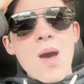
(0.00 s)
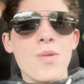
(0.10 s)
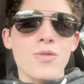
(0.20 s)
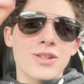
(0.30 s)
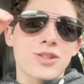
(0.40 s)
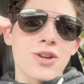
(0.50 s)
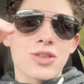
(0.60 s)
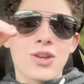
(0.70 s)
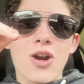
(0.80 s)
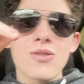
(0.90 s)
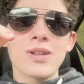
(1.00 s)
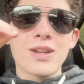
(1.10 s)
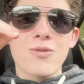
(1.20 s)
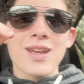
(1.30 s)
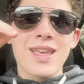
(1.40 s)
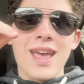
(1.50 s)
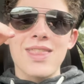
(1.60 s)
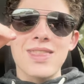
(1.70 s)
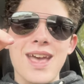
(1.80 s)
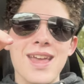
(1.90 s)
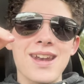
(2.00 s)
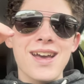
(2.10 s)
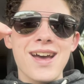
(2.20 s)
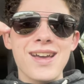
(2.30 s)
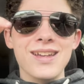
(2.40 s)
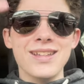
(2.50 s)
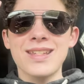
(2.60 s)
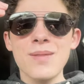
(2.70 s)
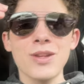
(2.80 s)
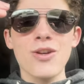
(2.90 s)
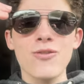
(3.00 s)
but we're gonna start the car really quick and then uh, it's time to go